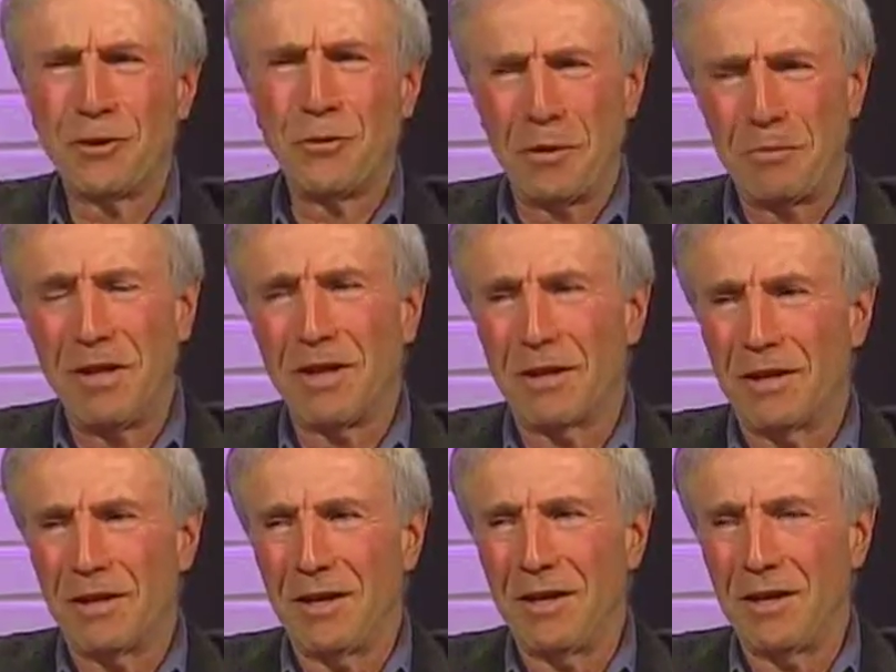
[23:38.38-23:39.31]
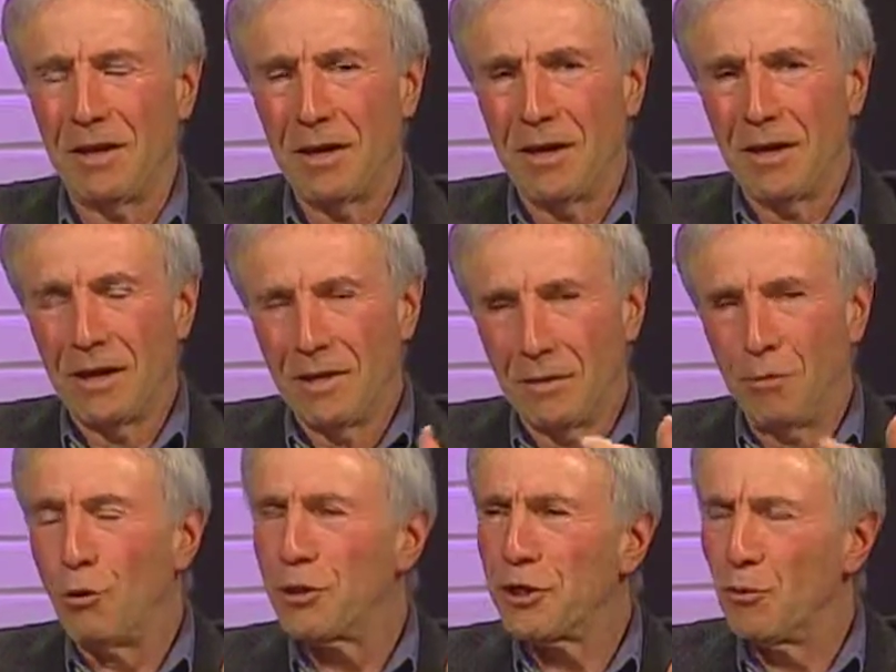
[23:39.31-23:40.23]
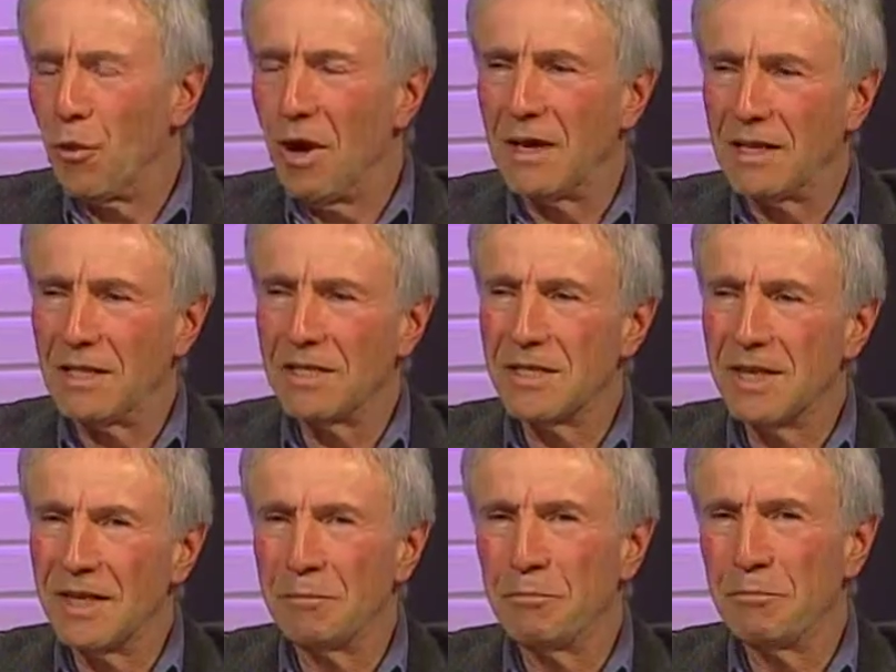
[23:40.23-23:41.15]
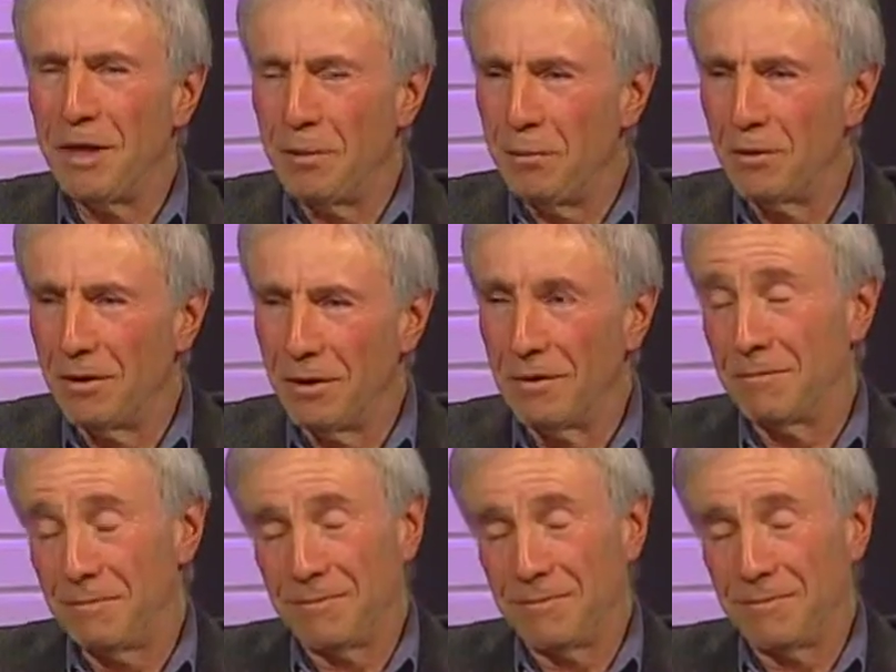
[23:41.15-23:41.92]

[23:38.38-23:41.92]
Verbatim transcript: to repeat, the the motion was that people,